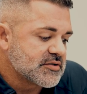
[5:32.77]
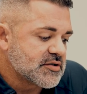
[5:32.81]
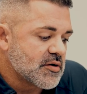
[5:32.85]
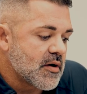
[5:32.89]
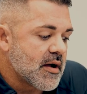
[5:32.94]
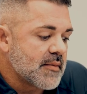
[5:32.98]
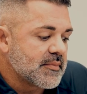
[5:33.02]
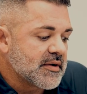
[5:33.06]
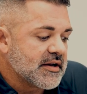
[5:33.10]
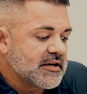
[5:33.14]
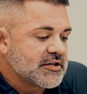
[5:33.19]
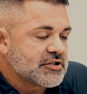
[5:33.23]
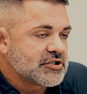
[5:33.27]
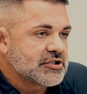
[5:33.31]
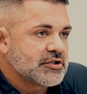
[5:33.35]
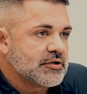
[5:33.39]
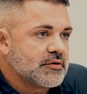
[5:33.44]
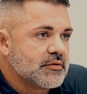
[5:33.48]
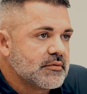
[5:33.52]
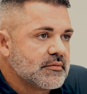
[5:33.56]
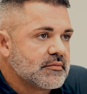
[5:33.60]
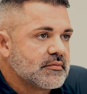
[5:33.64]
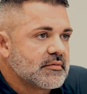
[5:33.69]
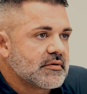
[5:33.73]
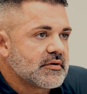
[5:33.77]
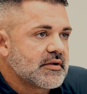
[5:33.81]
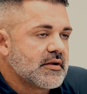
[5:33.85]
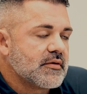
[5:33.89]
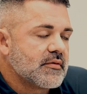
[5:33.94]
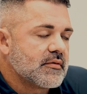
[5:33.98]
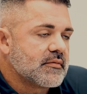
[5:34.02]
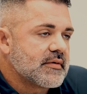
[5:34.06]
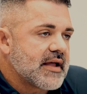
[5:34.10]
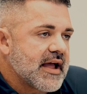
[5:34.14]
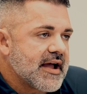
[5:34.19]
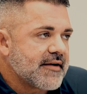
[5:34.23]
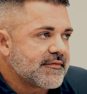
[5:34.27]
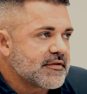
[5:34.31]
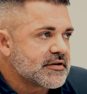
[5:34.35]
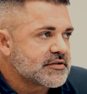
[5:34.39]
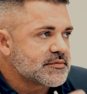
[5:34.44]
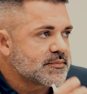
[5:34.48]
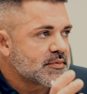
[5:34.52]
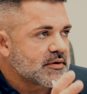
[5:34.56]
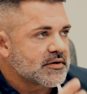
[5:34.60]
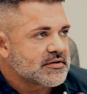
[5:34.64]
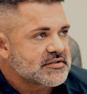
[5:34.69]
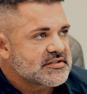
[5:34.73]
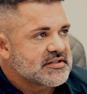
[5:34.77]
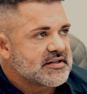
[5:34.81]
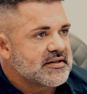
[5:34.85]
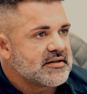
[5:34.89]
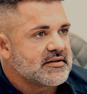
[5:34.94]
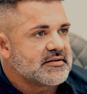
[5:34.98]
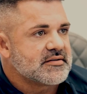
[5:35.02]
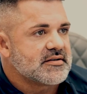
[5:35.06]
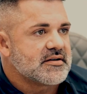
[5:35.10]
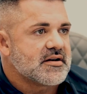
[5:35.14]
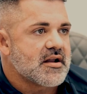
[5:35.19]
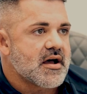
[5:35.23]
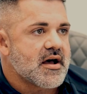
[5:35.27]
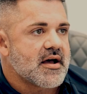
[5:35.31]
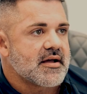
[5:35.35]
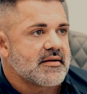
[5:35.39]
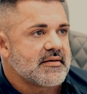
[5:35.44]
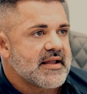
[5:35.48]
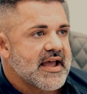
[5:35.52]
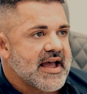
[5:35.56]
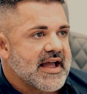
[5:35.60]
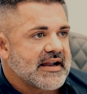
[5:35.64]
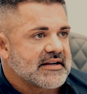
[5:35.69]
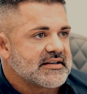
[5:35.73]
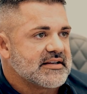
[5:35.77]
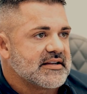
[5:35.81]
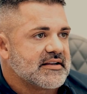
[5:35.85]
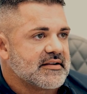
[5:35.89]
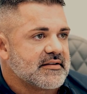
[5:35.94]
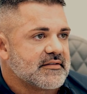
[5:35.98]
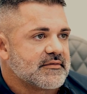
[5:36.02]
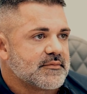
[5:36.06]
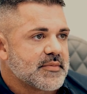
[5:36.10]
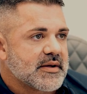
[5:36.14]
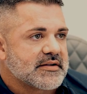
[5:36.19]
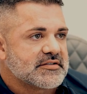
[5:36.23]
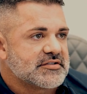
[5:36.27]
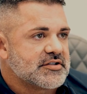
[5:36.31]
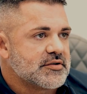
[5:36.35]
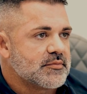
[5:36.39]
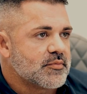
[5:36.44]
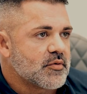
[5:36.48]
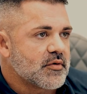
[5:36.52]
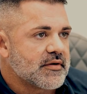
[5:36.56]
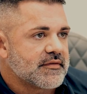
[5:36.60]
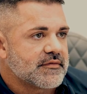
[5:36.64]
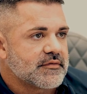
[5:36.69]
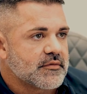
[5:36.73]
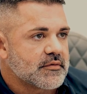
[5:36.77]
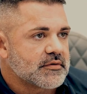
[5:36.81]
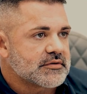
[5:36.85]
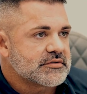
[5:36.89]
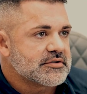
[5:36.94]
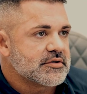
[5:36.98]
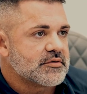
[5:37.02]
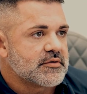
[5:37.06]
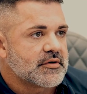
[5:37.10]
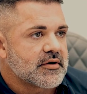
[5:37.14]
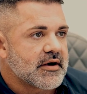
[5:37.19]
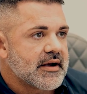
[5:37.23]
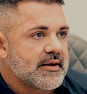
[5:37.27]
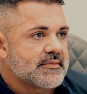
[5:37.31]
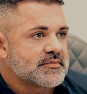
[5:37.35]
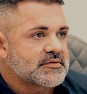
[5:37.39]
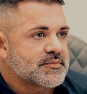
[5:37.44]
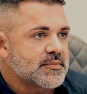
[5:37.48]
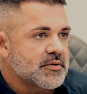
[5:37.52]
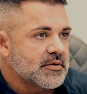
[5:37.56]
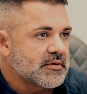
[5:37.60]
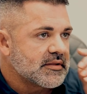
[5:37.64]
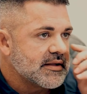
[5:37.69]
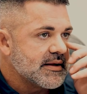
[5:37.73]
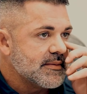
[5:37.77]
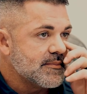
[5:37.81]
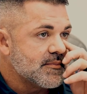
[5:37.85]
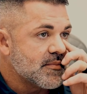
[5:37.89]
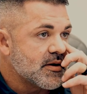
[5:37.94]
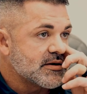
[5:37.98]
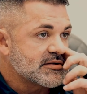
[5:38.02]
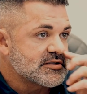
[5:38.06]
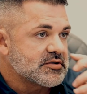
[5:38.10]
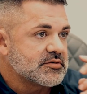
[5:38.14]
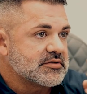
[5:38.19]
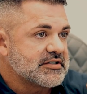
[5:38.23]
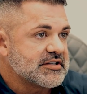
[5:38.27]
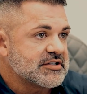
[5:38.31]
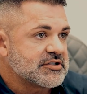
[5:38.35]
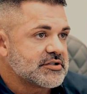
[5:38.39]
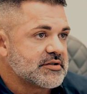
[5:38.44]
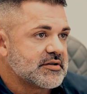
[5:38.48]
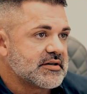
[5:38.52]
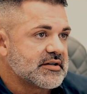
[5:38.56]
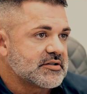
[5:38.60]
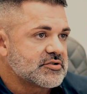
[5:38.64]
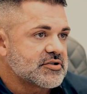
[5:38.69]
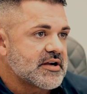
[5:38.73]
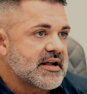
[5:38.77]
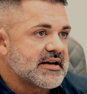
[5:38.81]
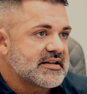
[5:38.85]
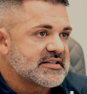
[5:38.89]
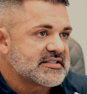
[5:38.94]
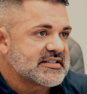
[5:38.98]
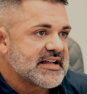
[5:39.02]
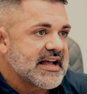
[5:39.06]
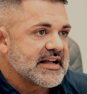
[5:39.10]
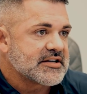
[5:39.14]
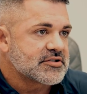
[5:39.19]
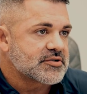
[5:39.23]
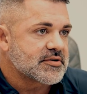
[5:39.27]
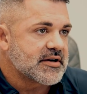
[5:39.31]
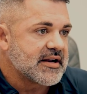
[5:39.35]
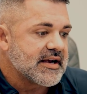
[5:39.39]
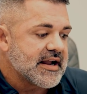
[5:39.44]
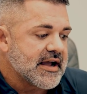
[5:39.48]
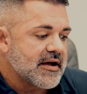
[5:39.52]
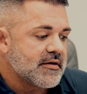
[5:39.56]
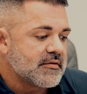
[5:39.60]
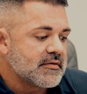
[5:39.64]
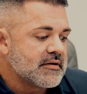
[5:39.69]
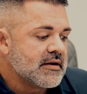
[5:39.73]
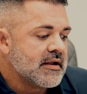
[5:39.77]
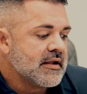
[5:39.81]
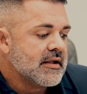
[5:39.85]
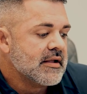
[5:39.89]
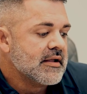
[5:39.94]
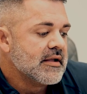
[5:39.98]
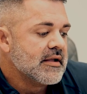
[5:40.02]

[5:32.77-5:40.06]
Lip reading: So I'm going to shoot, you know, average person, not active, about 2.42 grams per lean muscle tissue to try to saturate out.